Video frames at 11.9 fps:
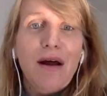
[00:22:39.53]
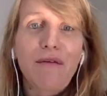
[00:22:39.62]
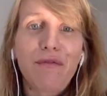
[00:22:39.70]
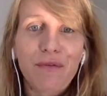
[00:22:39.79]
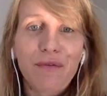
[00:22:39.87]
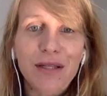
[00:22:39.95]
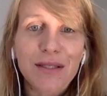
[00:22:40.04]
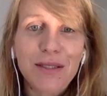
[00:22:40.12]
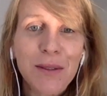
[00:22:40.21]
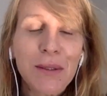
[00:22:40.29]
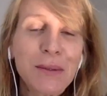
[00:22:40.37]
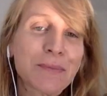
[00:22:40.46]
Enough of it.
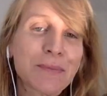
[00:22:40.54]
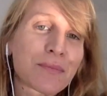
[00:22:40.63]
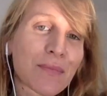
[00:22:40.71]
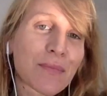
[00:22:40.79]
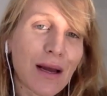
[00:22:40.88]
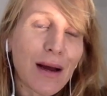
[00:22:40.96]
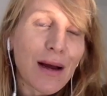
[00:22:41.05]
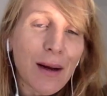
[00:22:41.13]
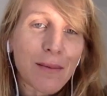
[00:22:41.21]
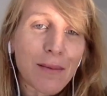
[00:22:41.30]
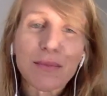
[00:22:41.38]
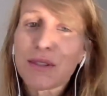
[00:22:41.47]

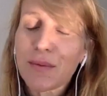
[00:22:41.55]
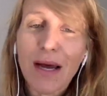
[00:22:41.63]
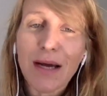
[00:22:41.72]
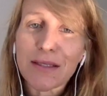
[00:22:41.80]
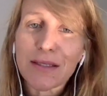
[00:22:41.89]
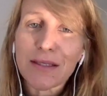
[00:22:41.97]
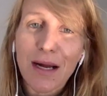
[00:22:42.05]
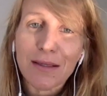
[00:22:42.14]
So that's